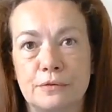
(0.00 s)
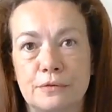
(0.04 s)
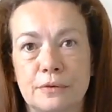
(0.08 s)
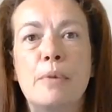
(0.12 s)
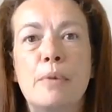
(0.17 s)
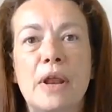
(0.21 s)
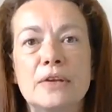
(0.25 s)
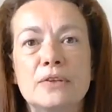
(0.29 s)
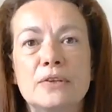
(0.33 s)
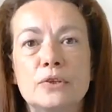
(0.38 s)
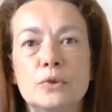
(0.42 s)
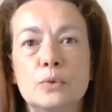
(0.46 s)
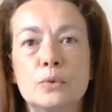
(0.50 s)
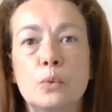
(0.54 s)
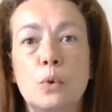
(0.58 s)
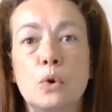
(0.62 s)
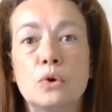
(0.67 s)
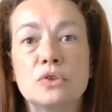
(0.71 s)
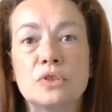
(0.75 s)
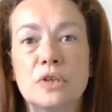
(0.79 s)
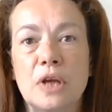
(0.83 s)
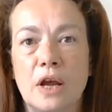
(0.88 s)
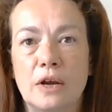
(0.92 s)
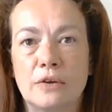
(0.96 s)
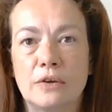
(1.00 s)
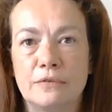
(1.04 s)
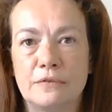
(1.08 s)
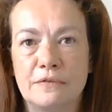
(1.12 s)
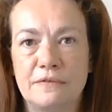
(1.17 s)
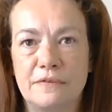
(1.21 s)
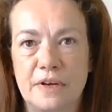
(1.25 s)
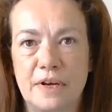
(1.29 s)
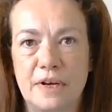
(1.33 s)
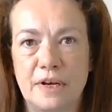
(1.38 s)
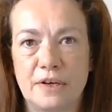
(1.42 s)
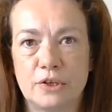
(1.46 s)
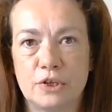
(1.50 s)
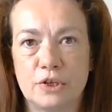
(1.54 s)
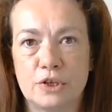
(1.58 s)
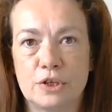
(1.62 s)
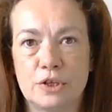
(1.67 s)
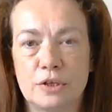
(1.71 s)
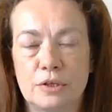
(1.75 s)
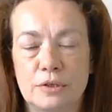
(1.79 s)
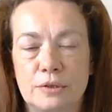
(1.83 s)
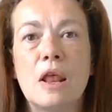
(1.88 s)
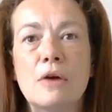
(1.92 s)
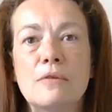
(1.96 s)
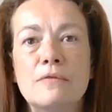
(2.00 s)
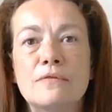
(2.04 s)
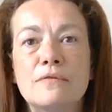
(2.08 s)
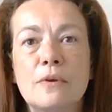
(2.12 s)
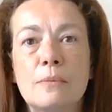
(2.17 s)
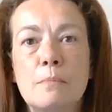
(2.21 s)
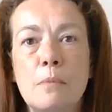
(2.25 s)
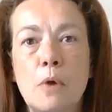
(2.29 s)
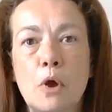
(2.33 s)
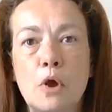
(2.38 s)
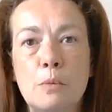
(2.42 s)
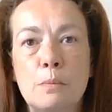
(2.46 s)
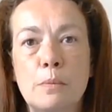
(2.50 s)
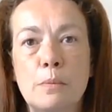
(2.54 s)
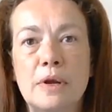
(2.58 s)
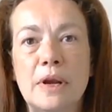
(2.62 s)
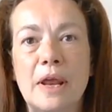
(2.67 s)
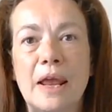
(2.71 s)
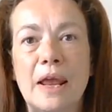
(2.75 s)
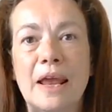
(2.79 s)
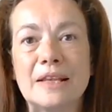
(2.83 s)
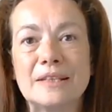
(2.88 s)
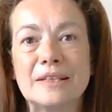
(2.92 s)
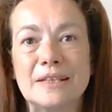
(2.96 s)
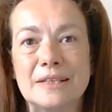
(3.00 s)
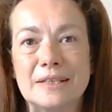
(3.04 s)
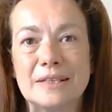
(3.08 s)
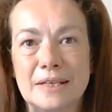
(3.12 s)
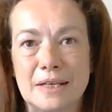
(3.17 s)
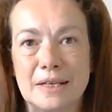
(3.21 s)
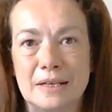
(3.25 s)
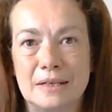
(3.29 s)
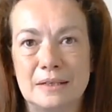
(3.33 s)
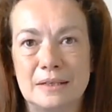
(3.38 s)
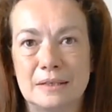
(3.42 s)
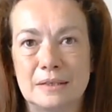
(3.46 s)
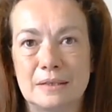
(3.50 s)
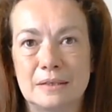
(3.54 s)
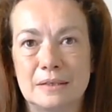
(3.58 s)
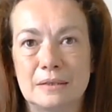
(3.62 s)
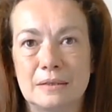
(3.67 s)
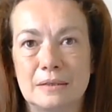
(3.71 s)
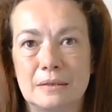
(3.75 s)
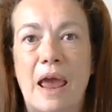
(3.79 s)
Bless what's unfinished. Love the moment as it is.